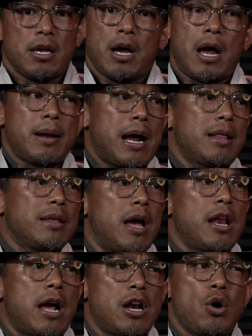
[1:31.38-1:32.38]

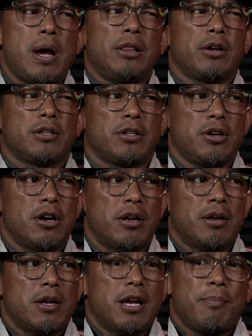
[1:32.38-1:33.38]
I know I looked
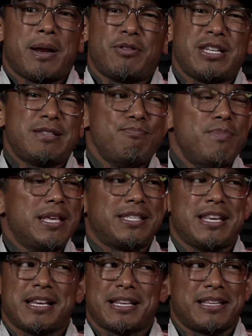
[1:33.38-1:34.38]
good, but I was just
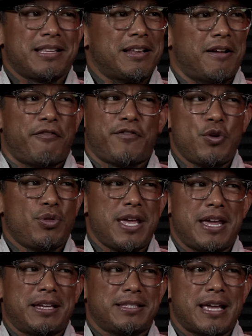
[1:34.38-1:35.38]
missing a few
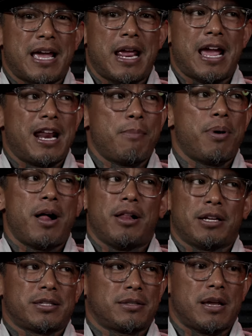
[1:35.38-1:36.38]
things that
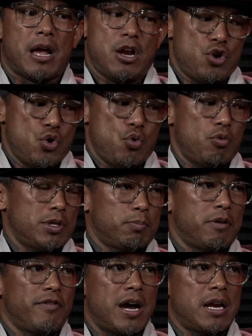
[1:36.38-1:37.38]
anabolics I knew was
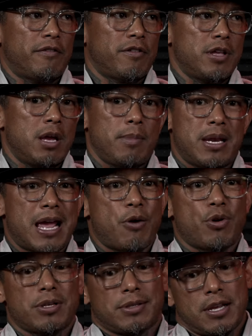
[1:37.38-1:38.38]
providing for them, and that
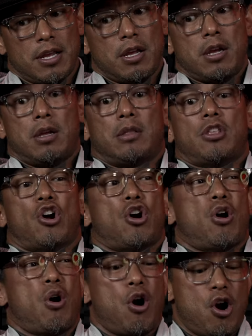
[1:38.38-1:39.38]
was the
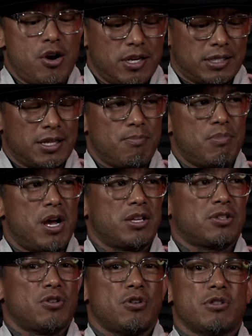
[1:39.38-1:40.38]
hardness of the
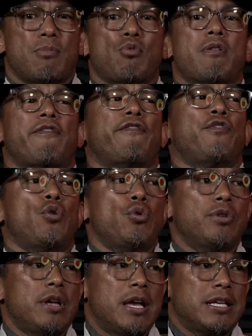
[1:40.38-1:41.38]
muscle, the more
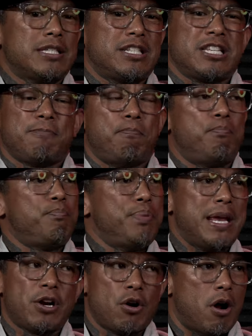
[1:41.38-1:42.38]
fullness, just
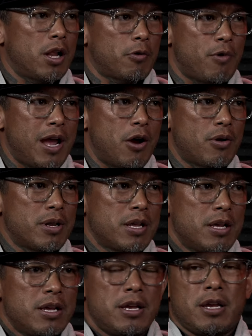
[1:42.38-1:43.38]
bigger all around.
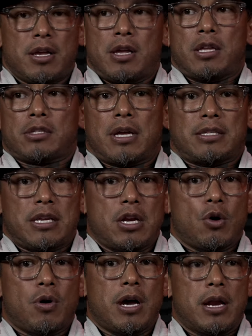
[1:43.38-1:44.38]
Mm-hmm. So I said, you
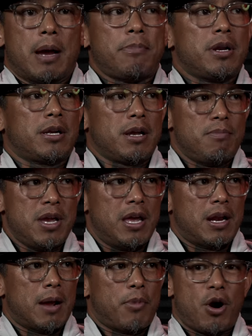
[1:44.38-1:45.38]
know what? I'm going to
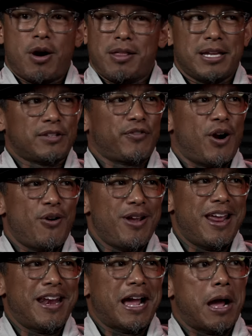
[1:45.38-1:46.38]
commit. I'm already this far
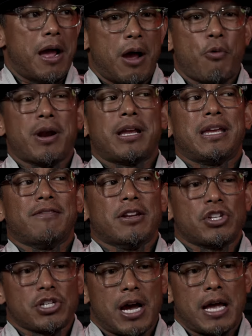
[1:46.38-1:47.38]
in. I want to give it a
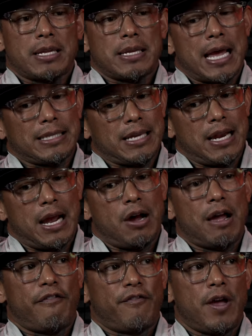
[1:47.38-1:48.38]
shot. And that's kind of how
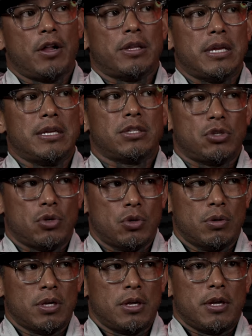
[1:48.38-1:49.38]
I fell
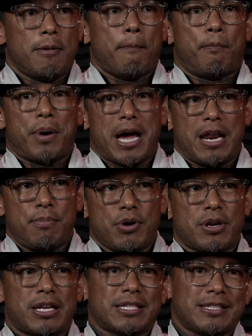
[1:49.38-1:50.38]
into
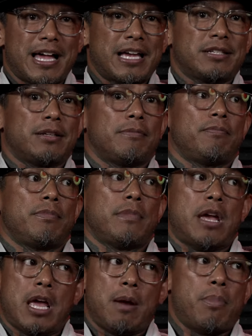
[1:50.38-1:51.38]
bodybuilding
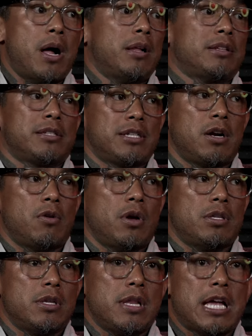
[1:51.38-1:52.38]
/ anabolic
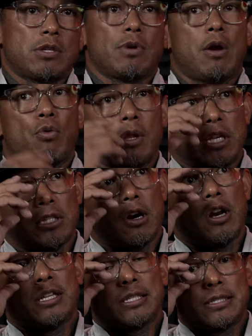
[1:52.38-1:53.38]
steroids. And that's when I really
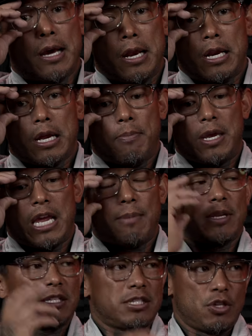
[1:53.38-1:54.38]
started studying. I
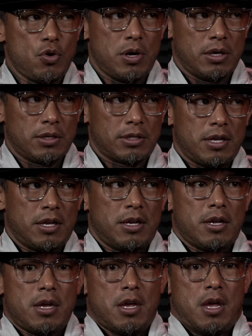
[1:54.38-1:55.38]
became a student
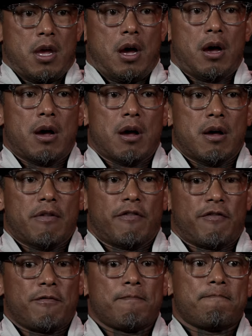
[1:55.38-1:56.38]

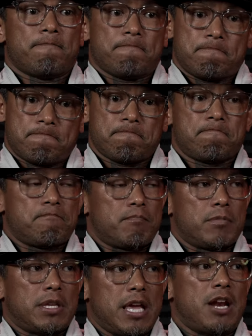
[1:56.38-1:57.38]
of
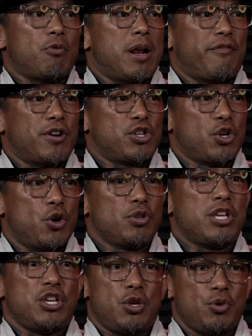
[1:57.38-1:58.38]
getting ready for shows
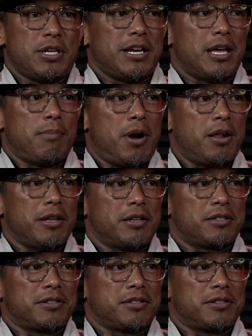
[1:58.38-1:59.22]
using anabolics.